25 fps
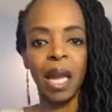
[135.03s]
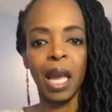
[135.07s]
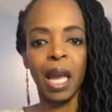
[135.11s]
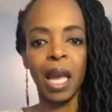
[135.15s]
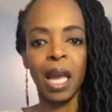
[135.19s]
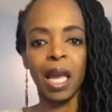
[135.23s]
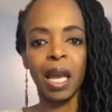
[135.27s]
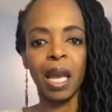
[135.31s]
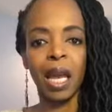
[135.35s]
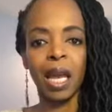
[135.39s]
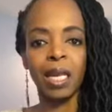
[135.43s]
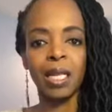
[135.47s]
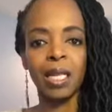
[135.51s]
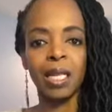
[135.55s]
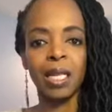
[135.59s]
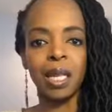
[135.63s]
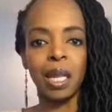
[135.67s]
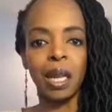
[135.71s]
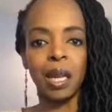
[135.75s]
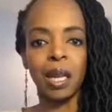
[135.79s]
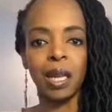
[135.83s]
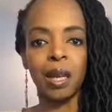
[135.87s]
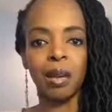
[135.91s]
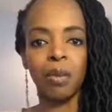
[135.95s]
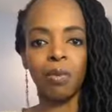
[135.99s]
And I
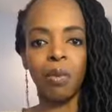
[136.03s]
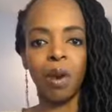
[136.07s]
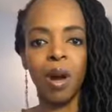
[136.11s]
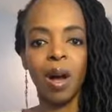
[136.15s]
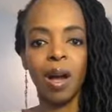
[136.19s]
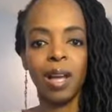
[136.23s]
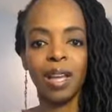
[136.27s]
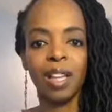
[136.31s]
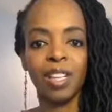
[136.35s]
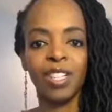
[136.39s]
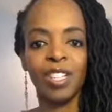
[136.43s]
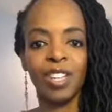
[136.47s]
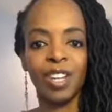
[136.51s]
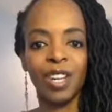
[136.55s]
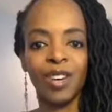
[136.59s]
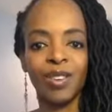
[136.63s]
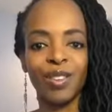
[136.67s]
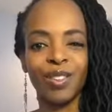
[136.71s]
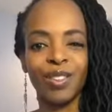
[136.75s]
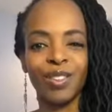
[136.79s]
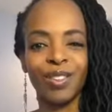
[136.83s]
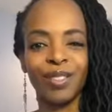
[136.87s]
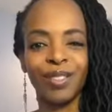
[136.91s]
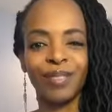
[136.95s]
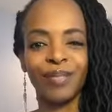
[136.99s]
said, what? She
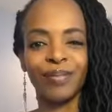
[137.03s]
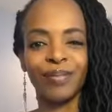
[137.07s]
goes,